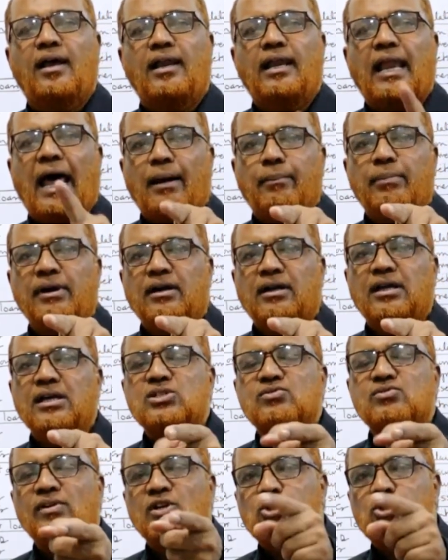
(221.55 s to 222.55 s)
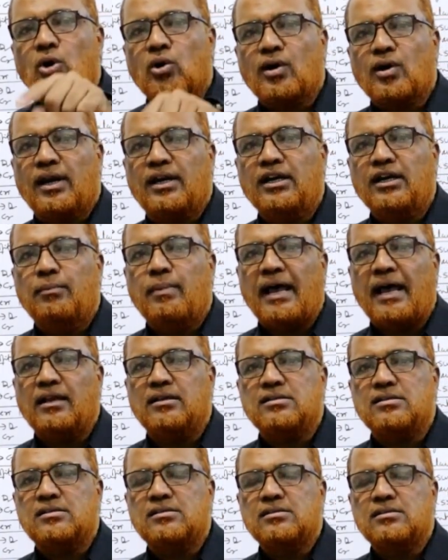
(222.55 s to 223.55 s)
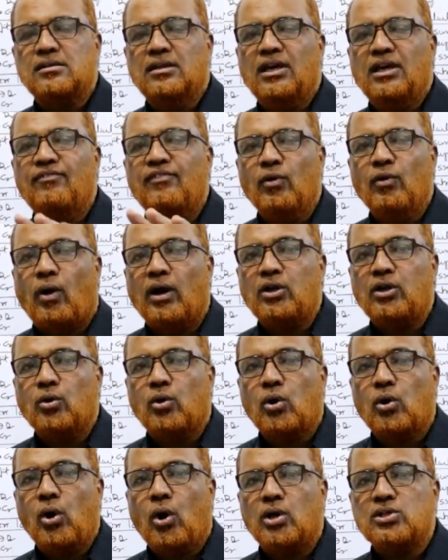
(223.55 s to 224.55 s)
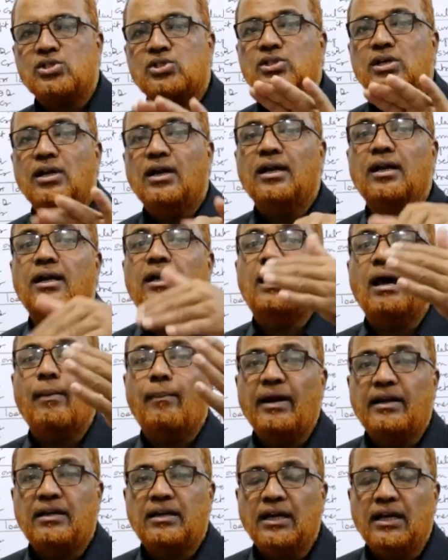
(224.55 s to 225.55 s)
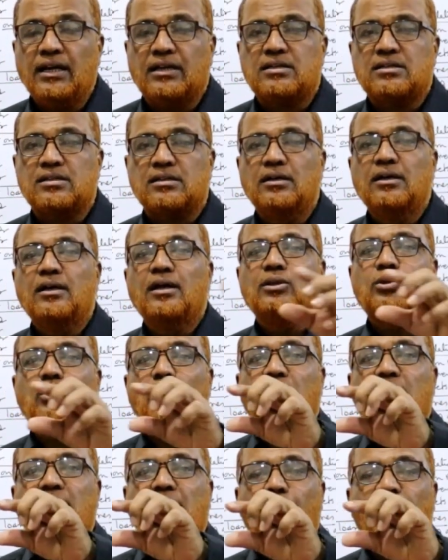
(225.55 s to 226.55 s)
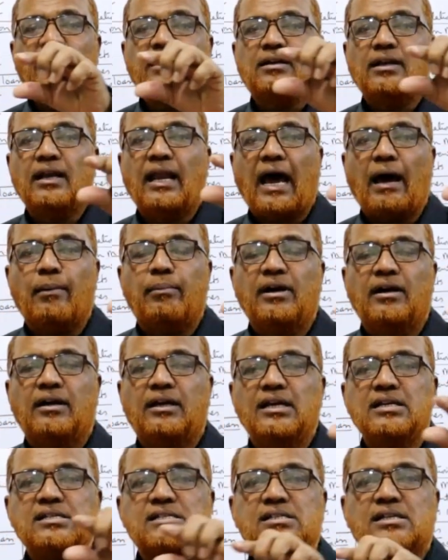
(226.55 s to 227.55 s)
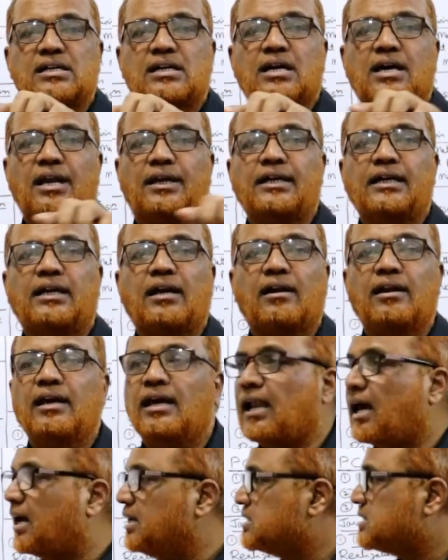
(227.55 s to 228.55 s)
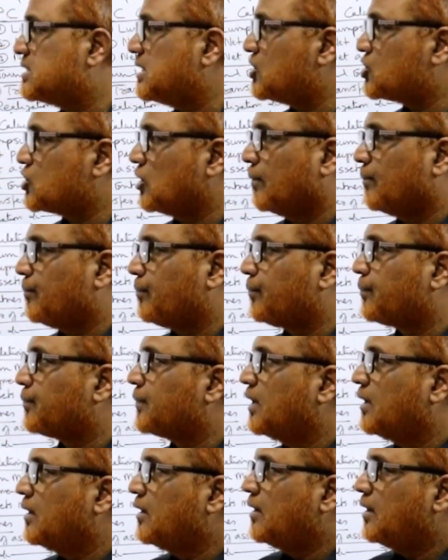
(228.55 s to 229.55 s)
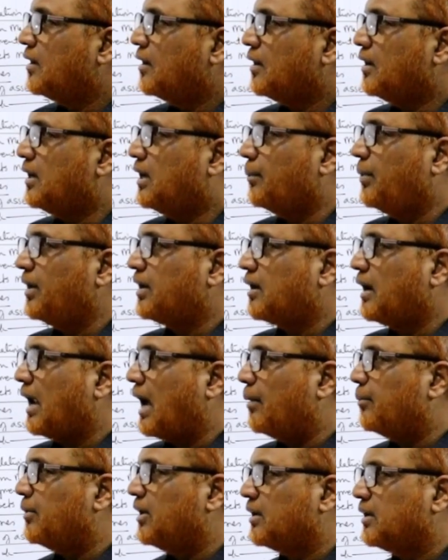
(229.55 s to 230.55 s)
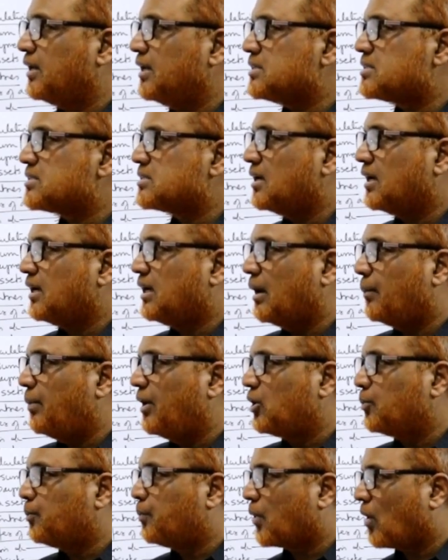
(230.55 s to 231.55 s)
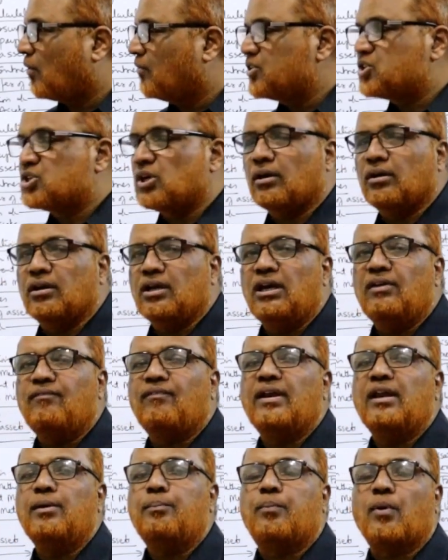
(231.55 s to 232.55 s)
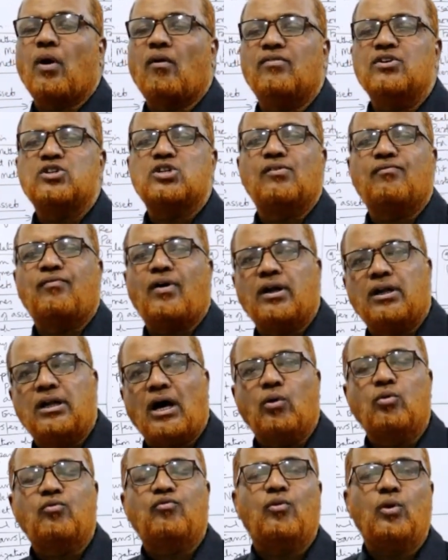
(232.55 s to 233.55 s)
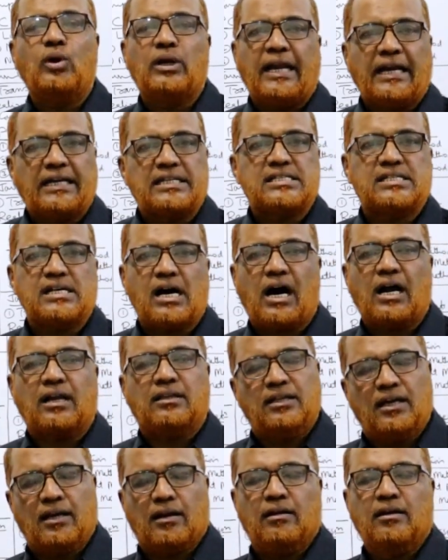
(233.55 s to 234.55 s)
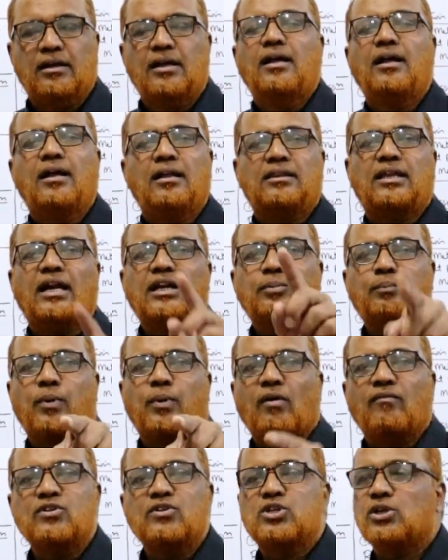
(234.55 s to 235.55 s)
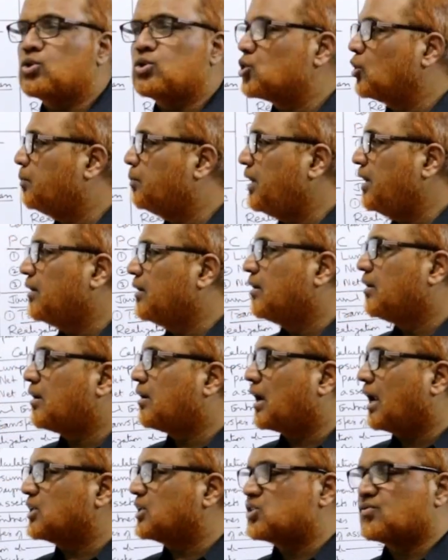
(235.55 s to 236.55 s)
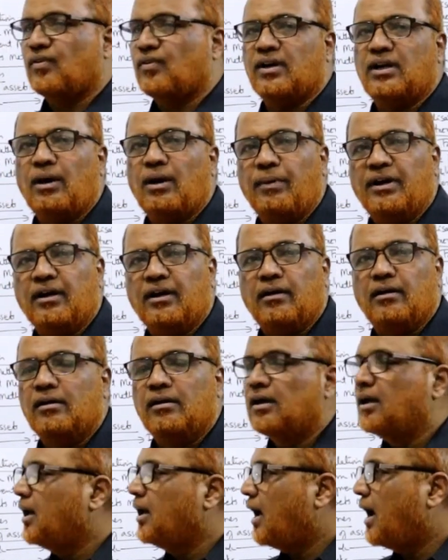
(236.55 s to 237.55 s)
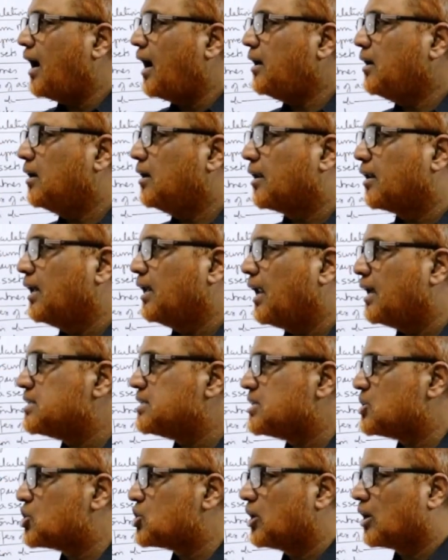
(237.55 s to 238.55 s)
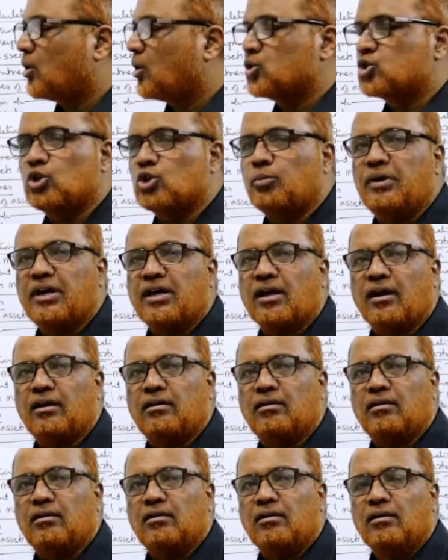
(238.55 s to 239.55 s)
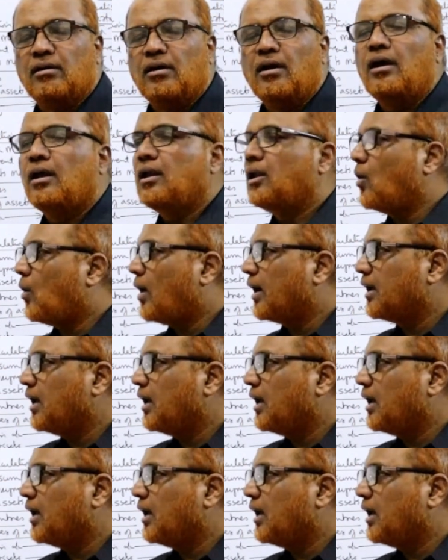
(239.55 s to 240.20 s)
Liabilities will show credit balance. If you want to close, debit it. So debit liabilities credit realization. Debit liabilities, debit provision. If any provision for doubtful debts are there, that provision should be transferred, debited. And realization account should be created. Now